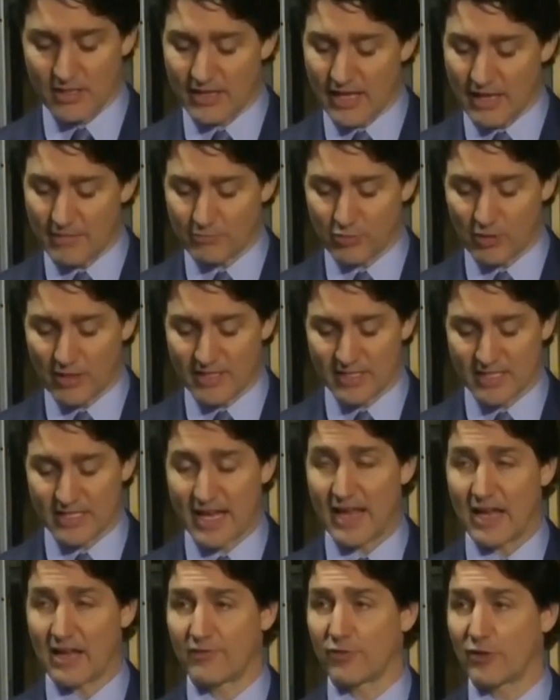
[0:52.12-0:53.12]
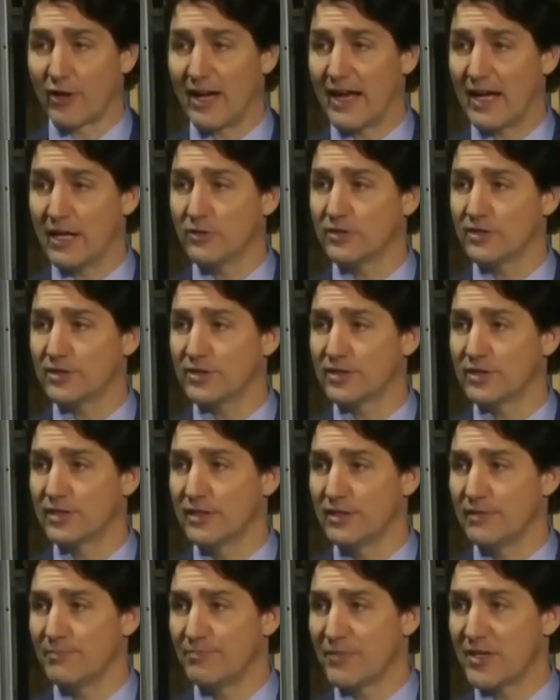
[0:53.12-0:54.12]
That price tag for a house
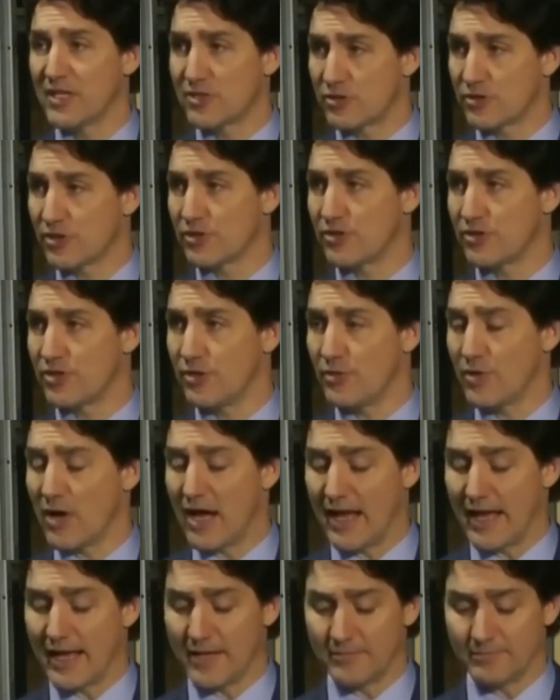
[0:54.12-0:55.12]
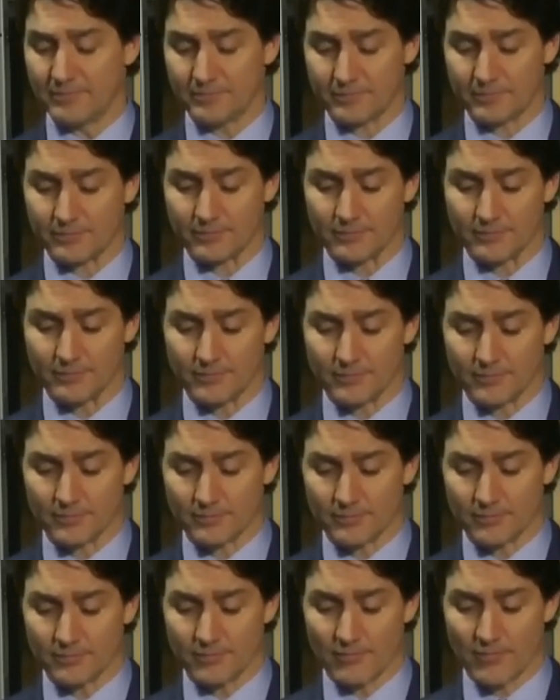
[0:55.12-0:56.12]
is just too high.
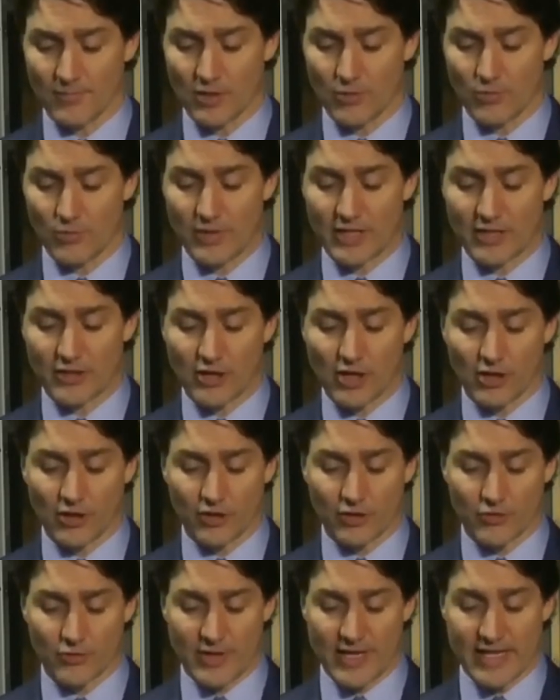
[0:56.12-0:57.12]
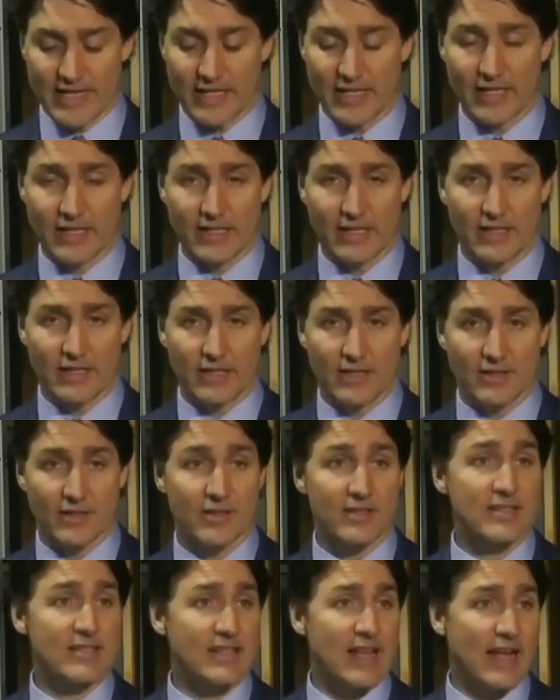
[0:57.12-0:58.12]
We can all agree
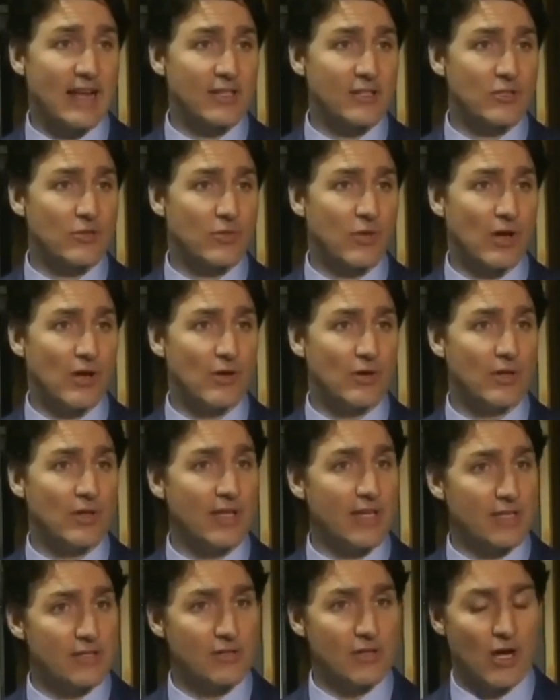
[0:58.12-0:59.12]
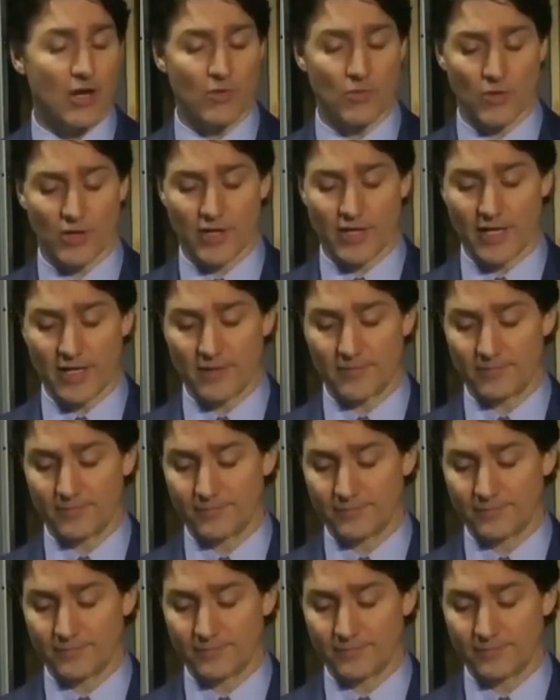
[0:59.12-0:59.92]
that the status quo is not working.